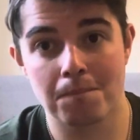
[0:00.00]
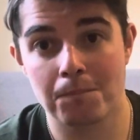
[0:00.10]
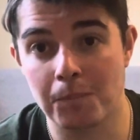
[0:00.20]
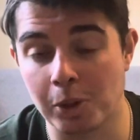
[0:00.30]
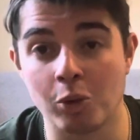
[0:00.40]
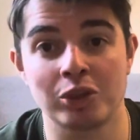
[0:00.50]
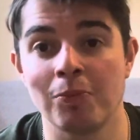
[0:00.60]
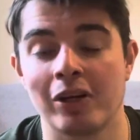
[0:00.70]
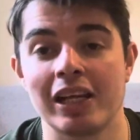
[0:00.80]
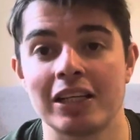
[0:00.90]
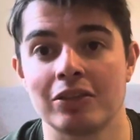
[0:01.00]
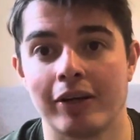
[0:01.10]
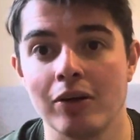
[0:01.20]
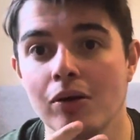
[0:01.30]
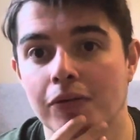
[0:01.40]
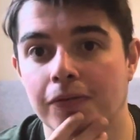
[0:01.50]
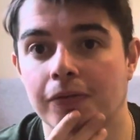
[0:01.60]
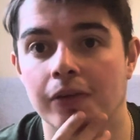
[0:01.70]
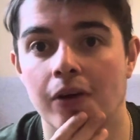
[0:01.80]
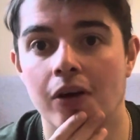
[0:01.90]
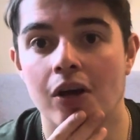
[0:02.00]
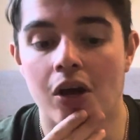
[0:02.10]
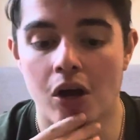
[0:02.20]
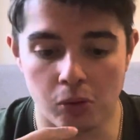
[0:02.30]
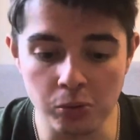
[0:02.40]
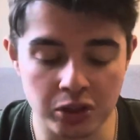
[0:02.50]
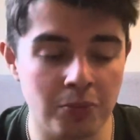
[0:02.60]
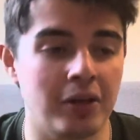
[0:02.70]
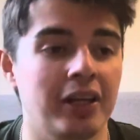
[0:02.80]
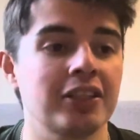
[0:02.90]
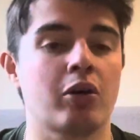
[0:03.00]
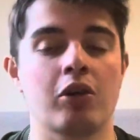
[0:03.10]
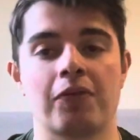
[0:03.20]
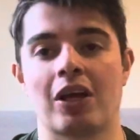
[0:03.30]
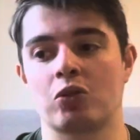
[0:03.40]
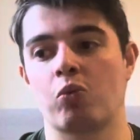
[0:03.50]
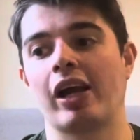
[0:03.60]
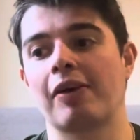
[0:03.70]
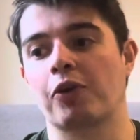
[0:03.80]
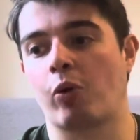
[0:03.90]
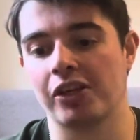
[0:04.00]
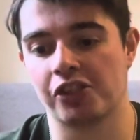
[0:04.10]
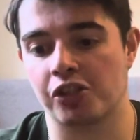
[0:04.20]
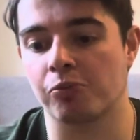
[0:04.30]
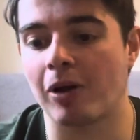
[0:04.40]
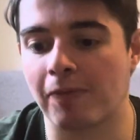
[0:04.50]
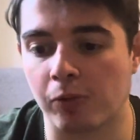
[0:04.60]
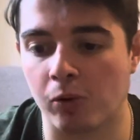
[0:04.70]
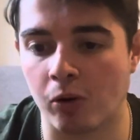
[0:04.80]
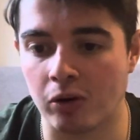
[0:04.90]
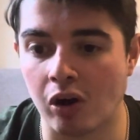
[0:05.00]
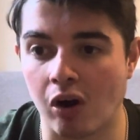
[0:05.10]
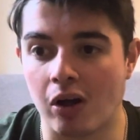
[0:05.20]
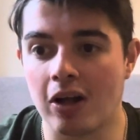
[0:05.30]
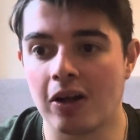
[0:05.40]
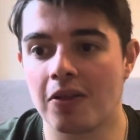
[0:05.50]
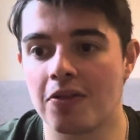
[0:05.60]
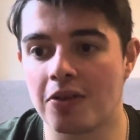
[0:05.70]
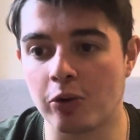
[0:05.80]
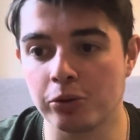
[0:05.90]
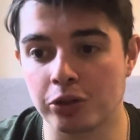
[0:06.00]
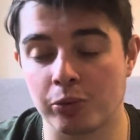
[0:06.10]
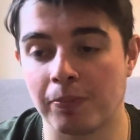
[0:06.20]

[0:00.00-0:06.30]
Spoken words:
but ultimately it's not enough. Ultimately it's not enough. And that's why I question whether or not those two in